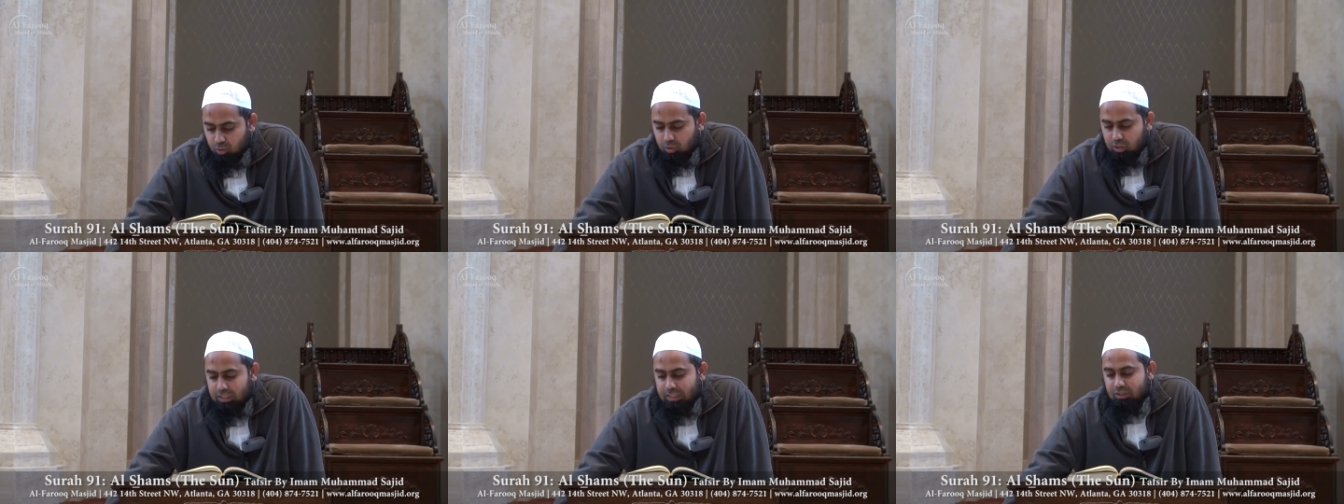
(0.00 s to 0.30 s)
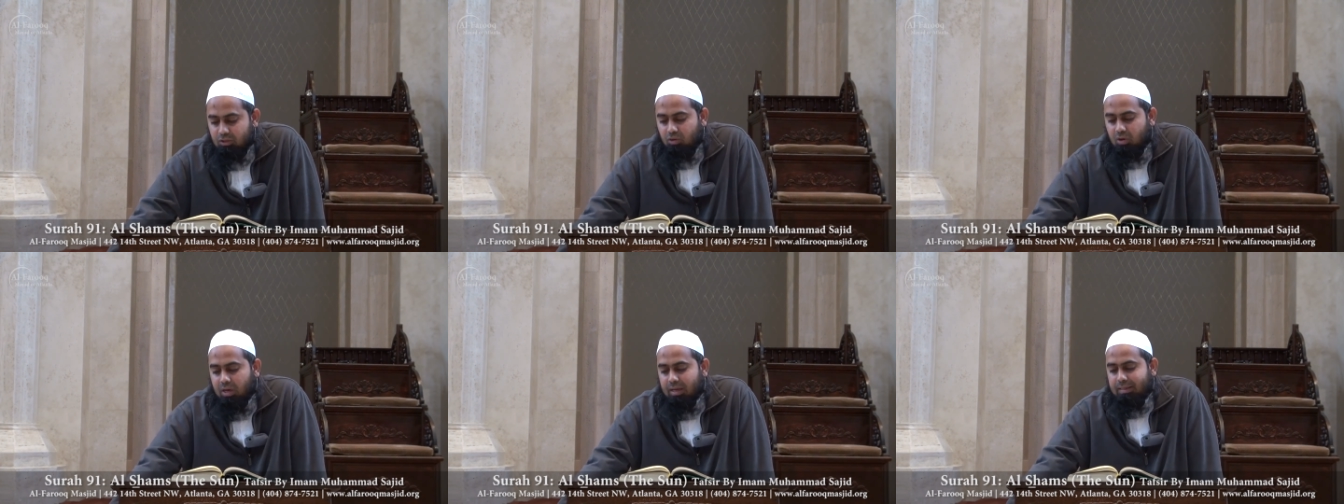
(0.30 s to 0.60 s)
To
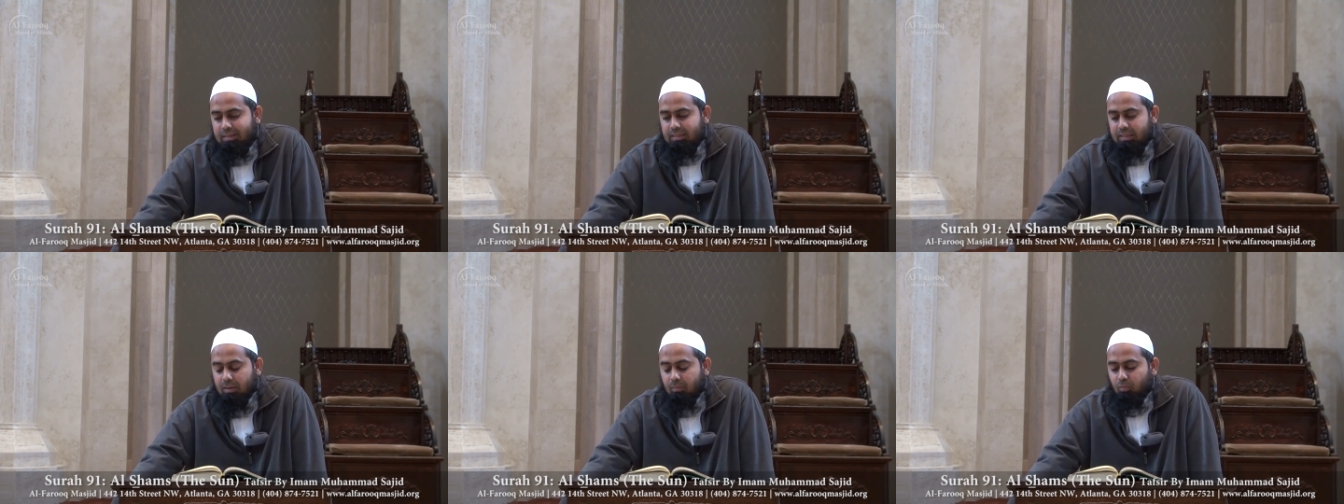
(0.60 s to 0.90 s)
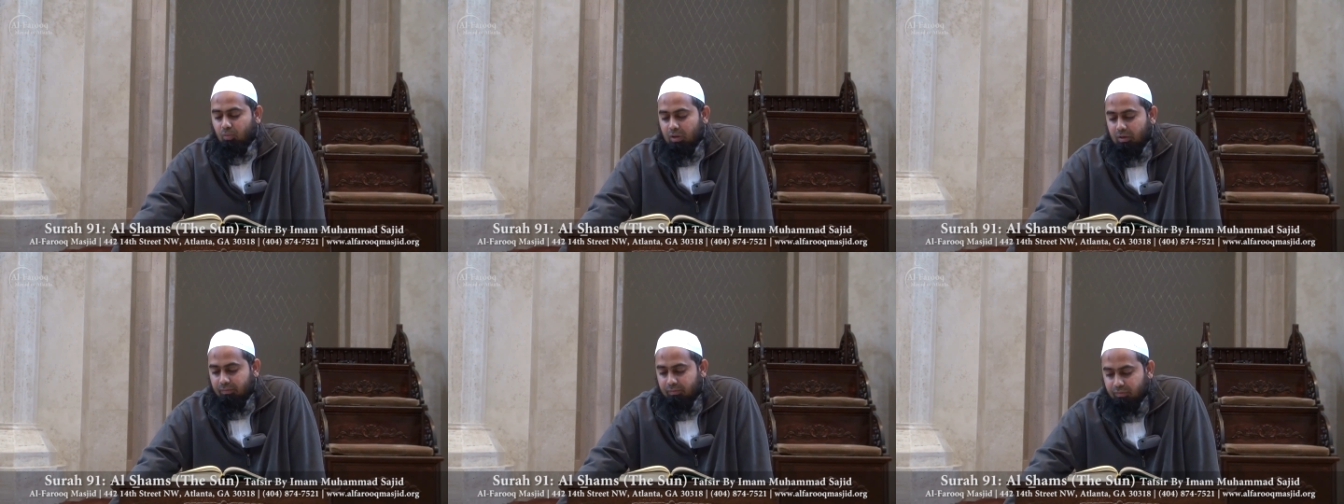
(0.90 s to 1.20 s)
destroy
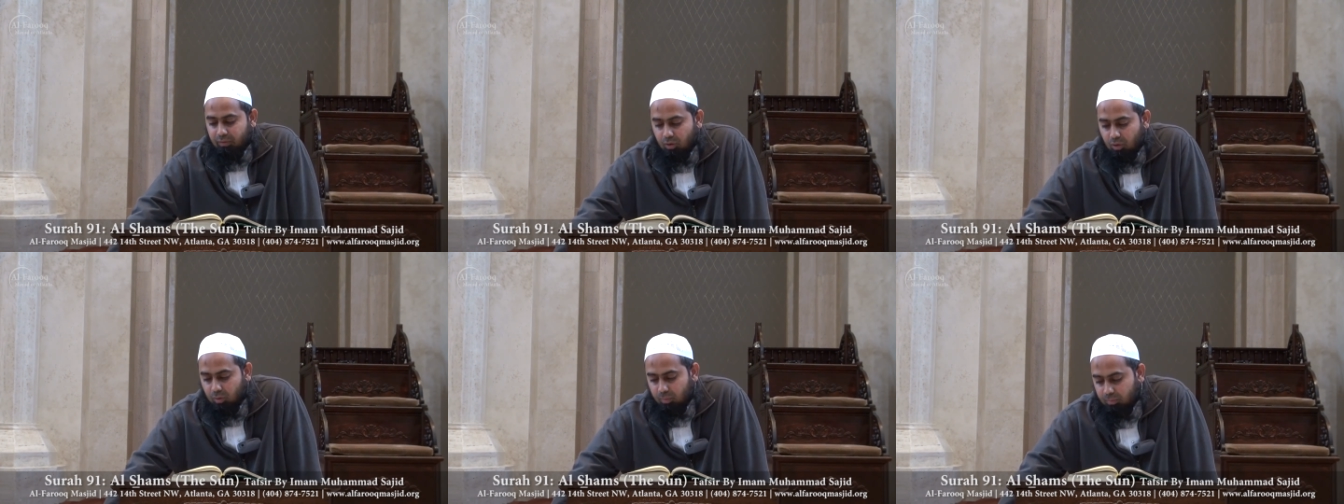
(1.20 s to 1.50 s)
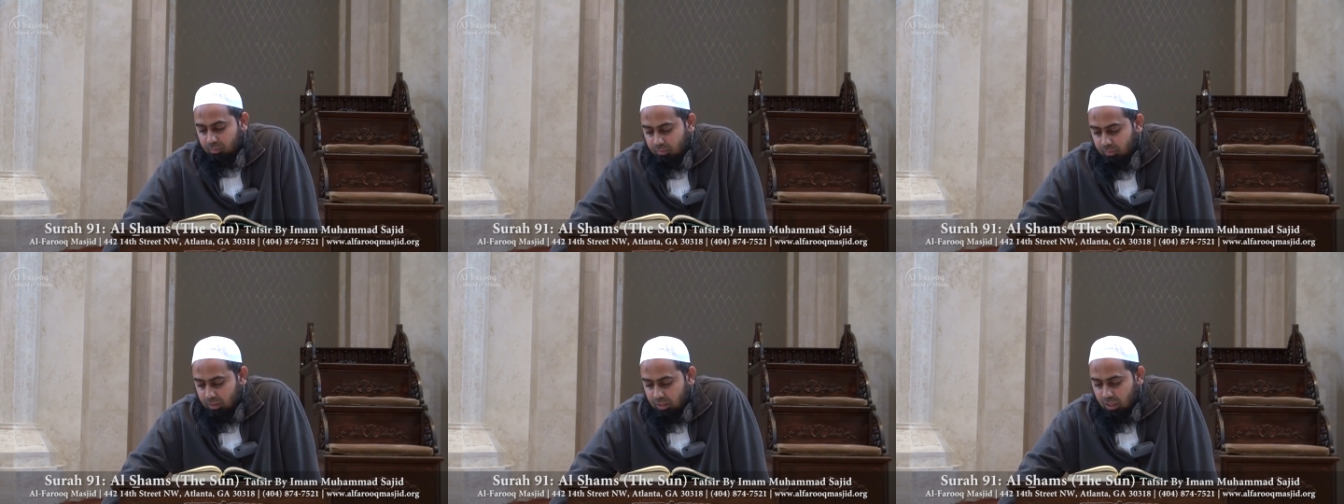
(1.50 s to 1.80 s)
someone
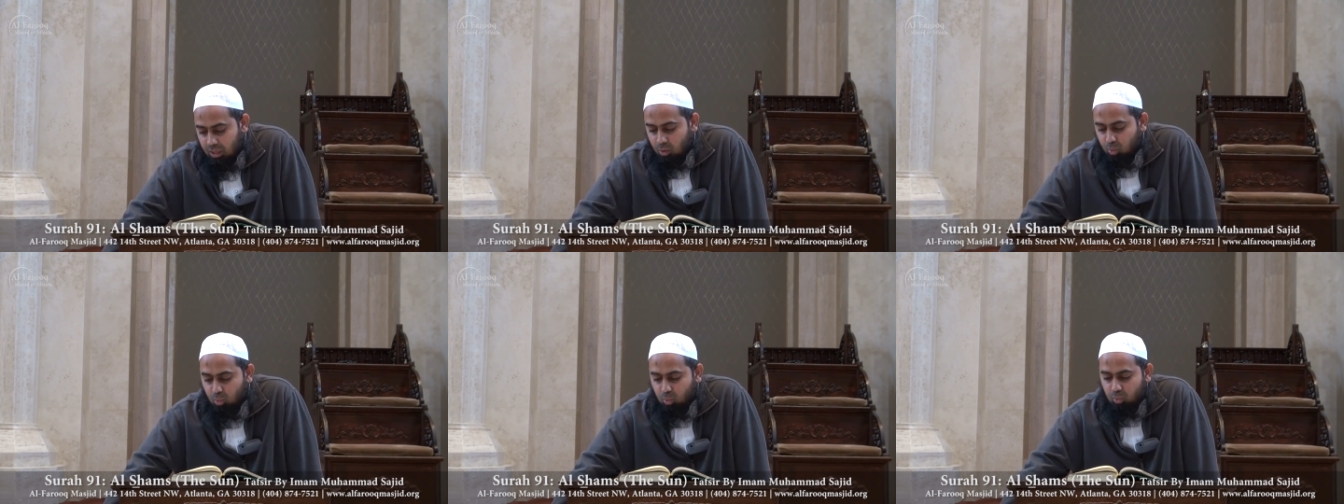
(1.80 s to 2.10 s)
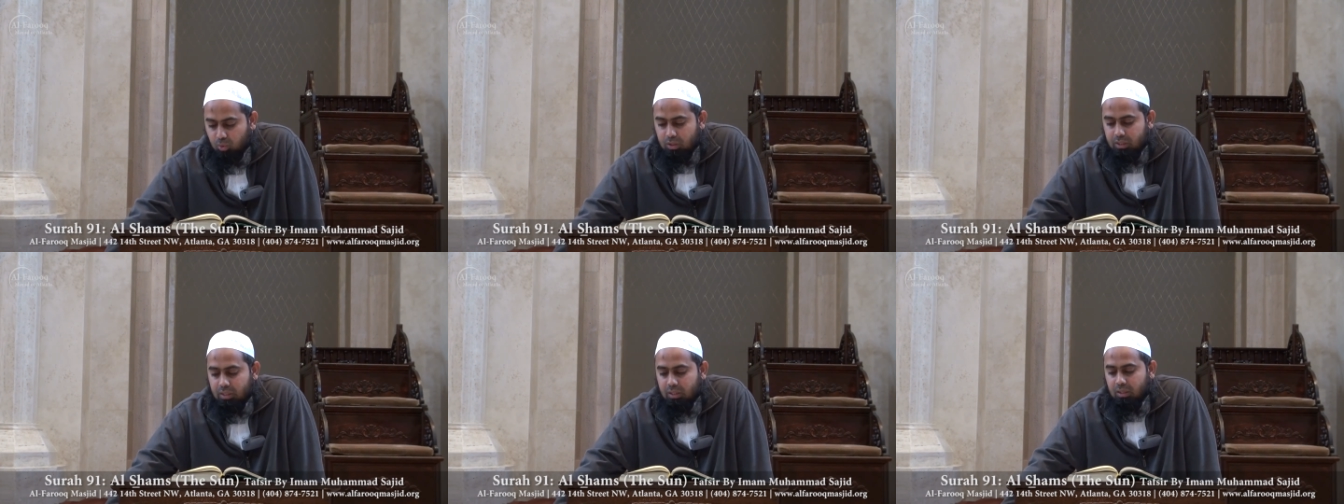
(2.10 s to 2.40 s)
from their
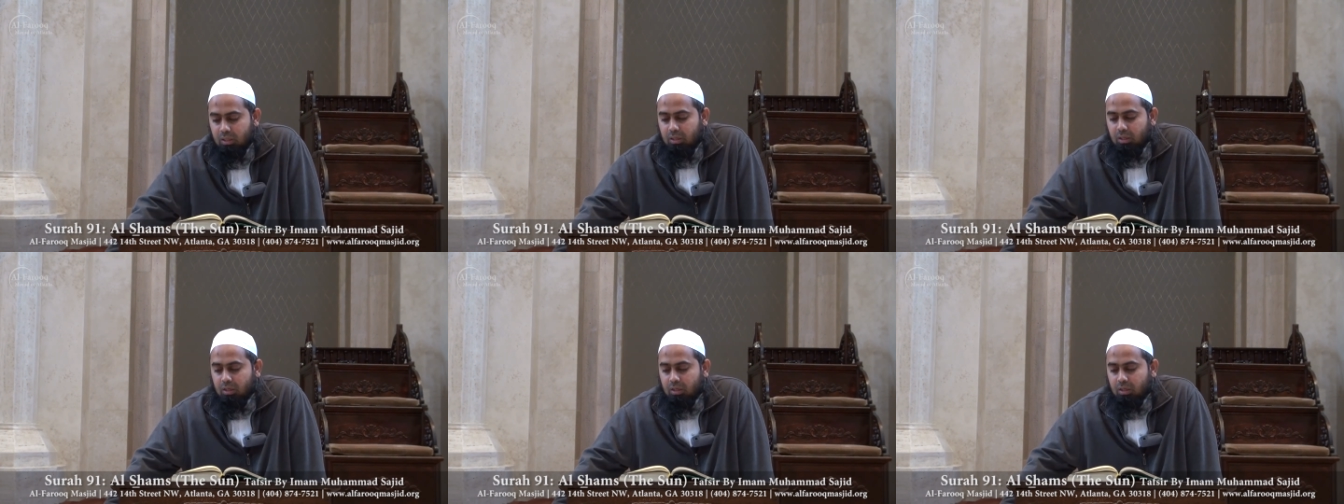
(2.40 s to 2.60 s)
root.